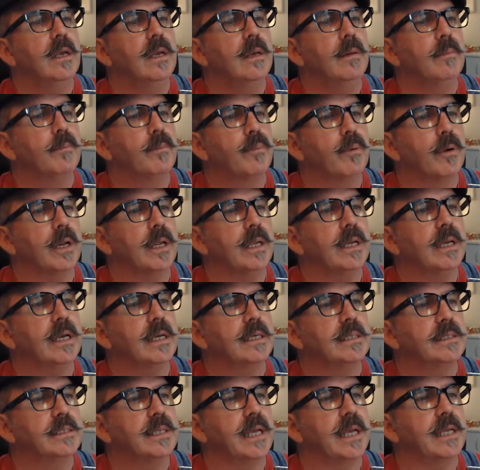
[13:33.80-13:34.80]
bring
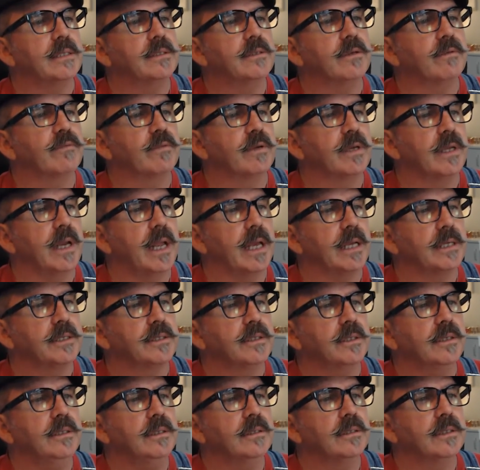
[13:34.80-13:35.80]
a sense of
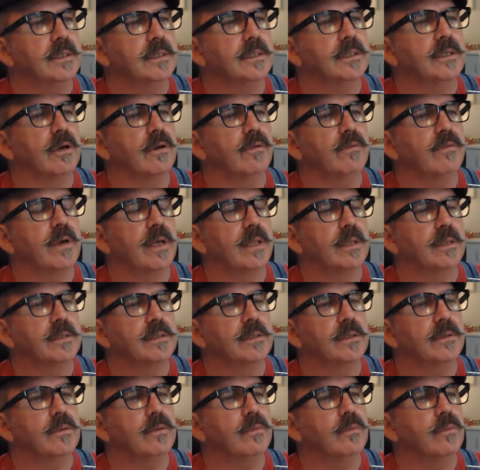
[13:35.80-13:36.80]
connection to self,
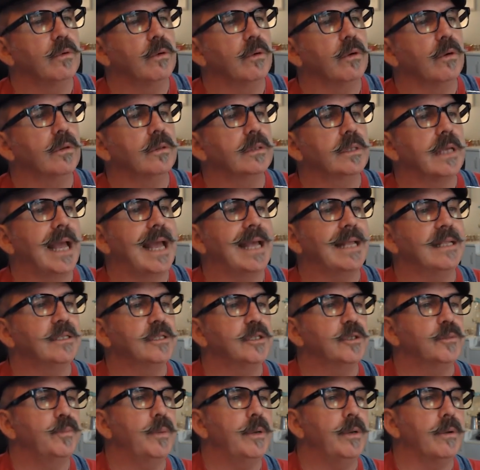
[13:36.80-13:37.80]
others, and the world, and
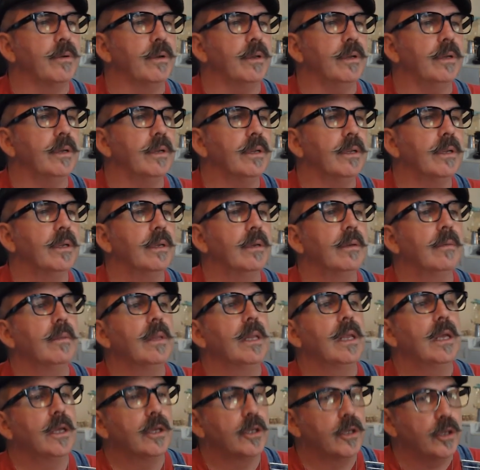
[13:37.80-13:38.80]
spirit,
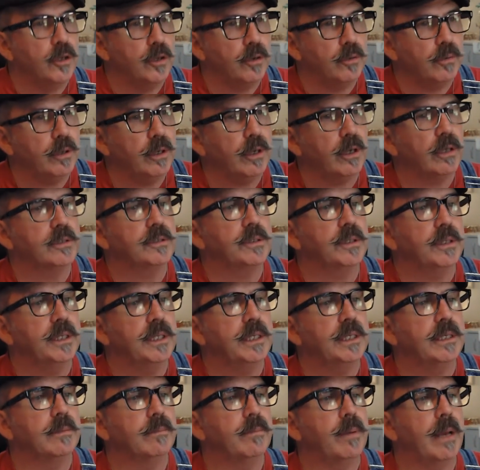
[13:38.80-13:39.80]

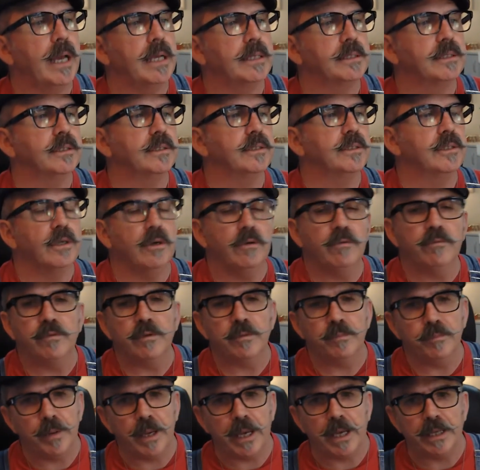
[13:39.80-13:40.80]
curiosity, compassion,
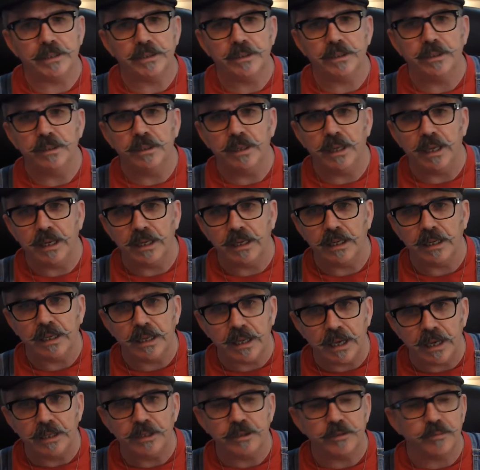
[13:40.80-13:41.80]
self-compassion, and
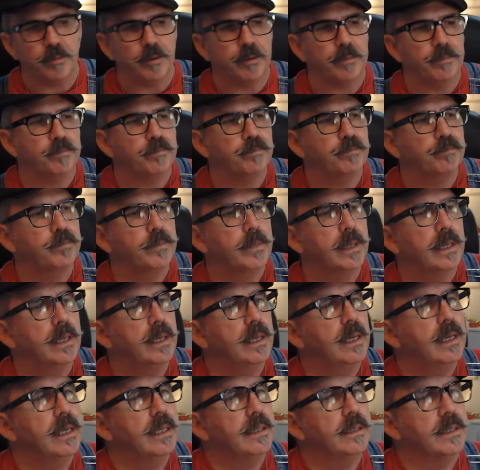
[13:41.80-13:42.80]
engagement.
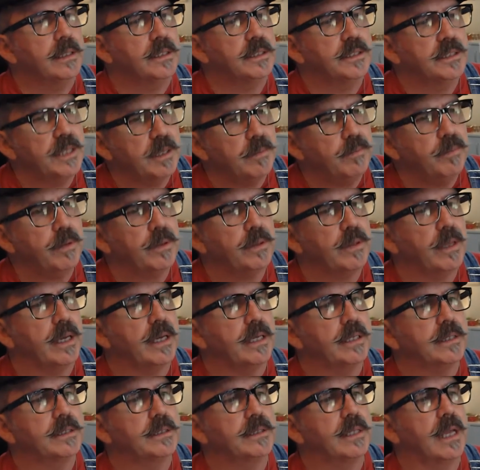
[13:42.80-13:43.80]
The
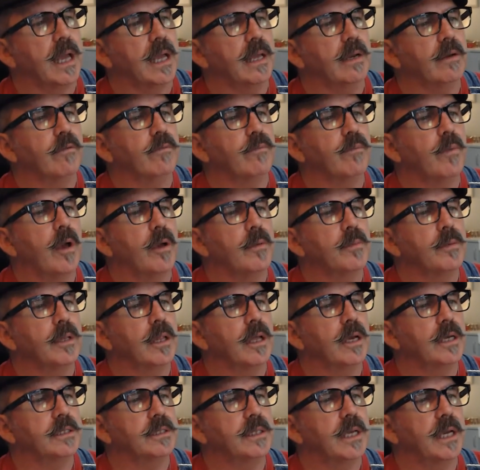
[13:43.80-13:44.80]
sympathetic state of
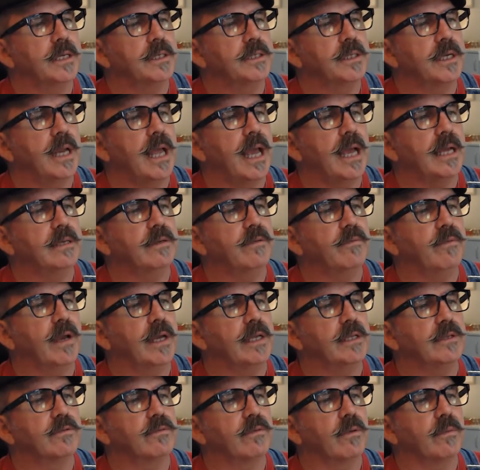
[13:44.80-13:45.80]
mobilization
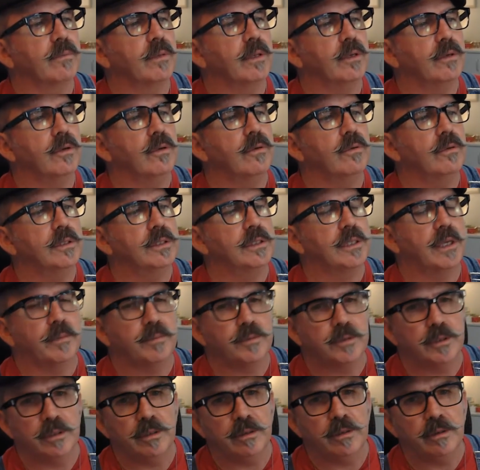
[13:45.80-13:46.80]
activates from the
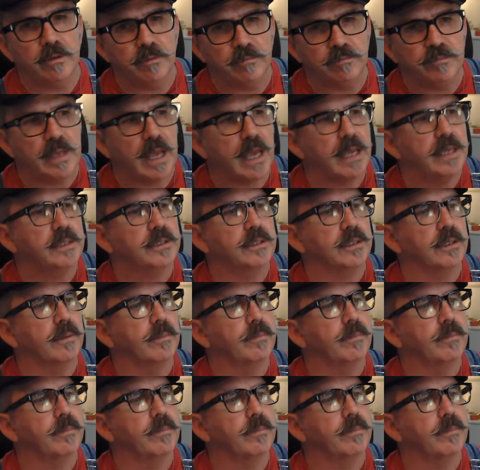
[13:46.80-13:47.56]
neuroception of danger.